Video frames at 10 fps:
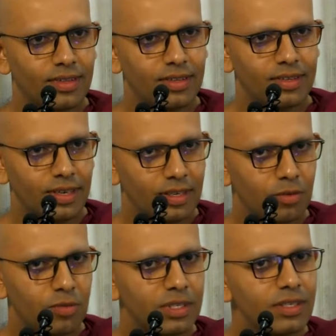Just take a
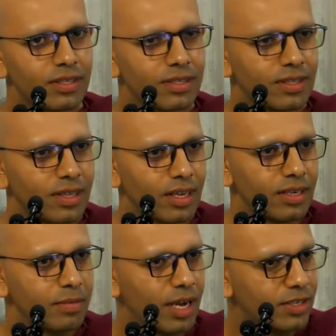moment
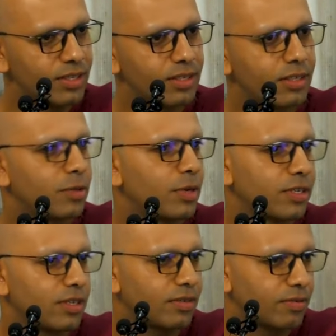and imagine this
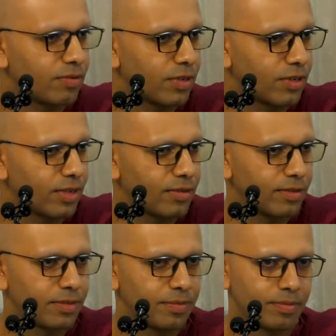situation for
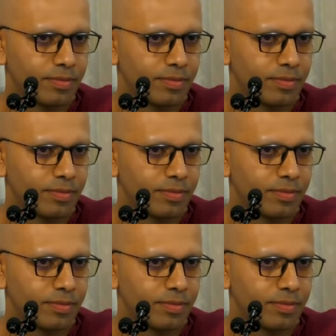yourselves.